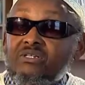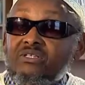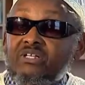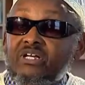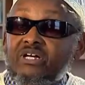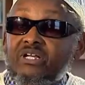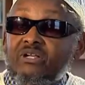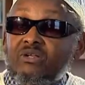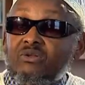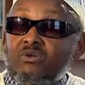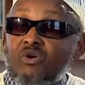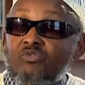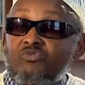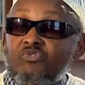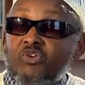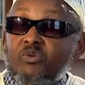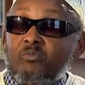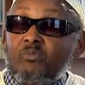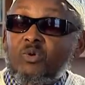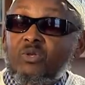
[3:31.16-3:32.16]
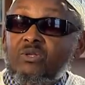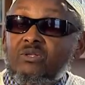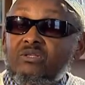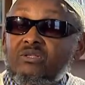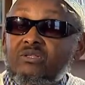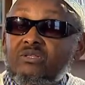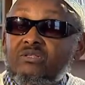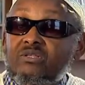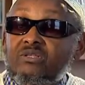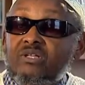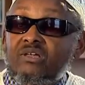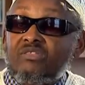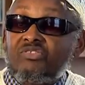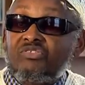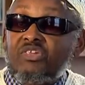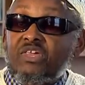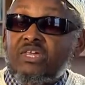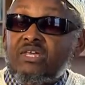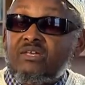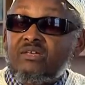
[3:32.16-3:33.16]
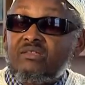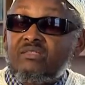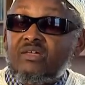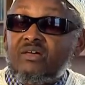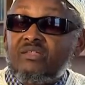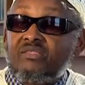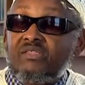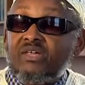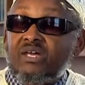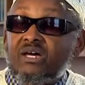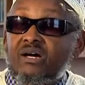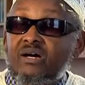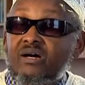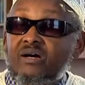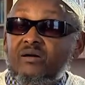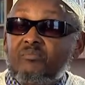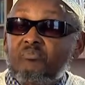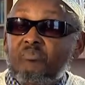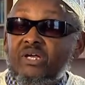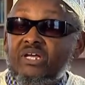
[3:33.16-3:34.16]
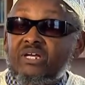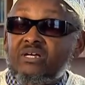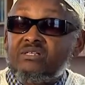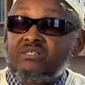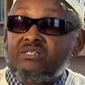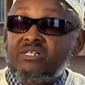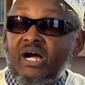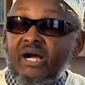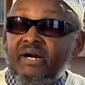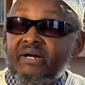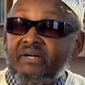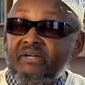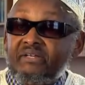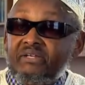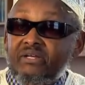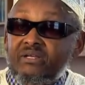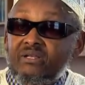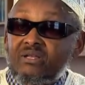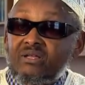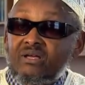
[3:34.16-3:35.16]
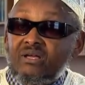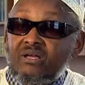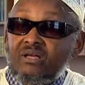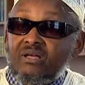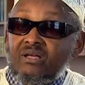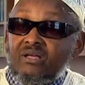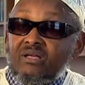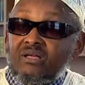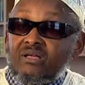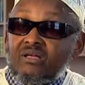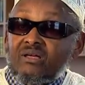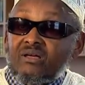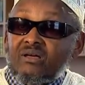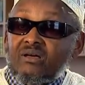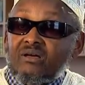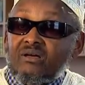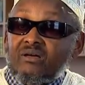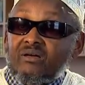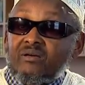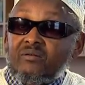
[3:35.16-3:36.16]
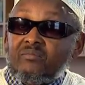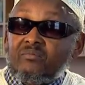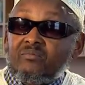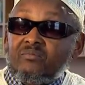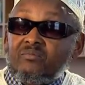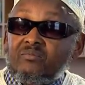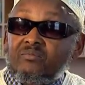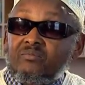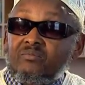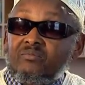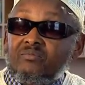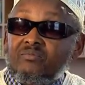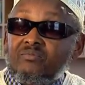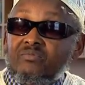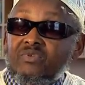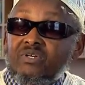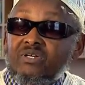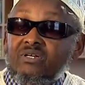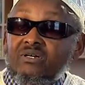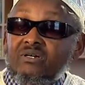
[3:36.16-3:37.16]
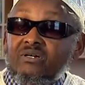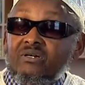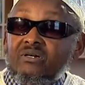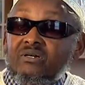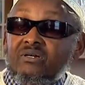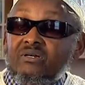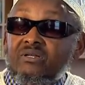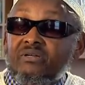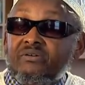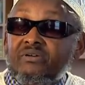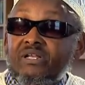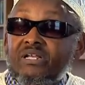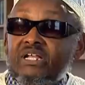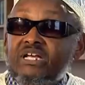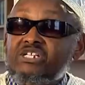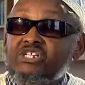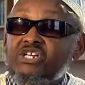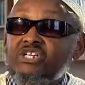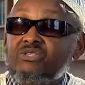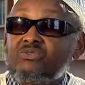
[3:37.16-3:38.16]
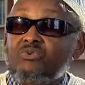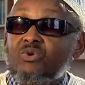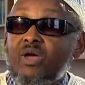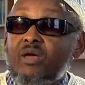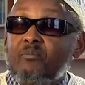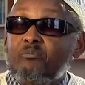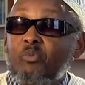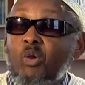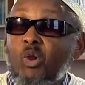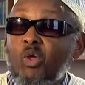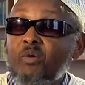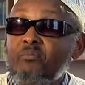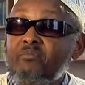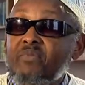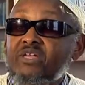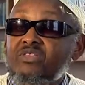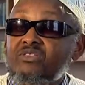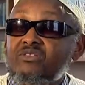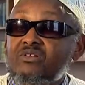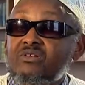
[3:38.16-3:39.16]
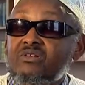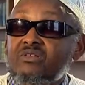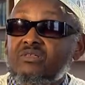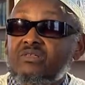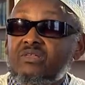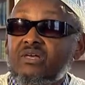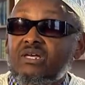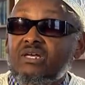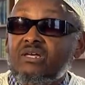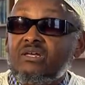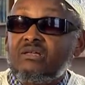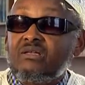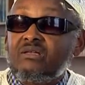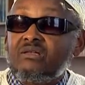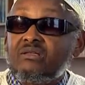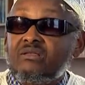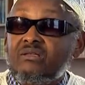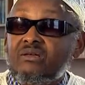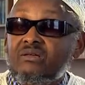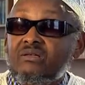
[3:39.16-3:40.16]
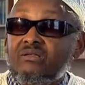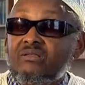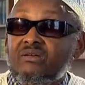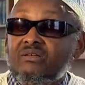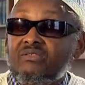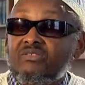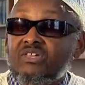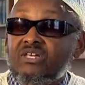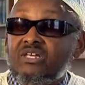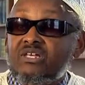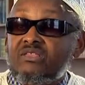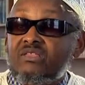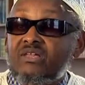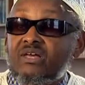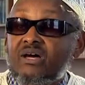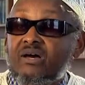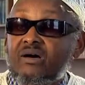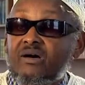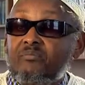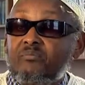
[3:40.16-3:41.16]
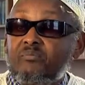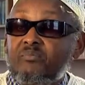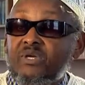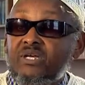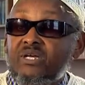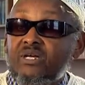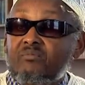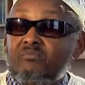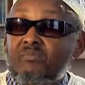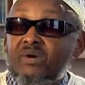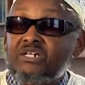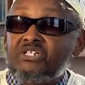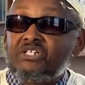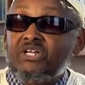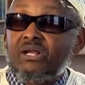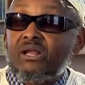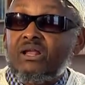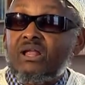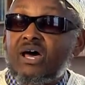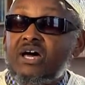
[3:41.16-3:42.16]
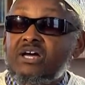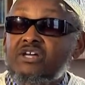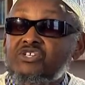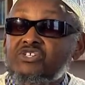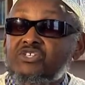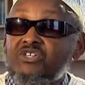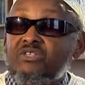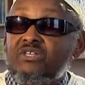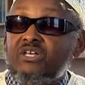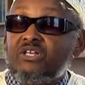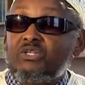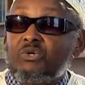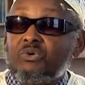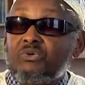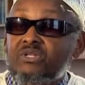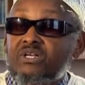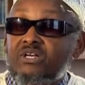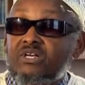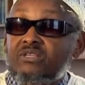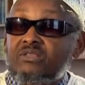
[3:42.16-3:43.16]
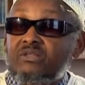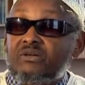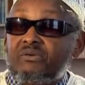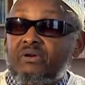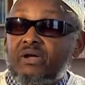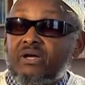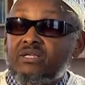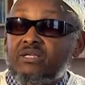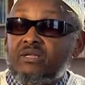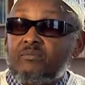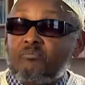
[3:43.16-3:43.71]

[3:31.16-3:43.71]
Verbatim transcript: They are not comfortable. They think that they are being targeted um, uh, in relation to employment they, they, they think they are being marginalized, they don't get the right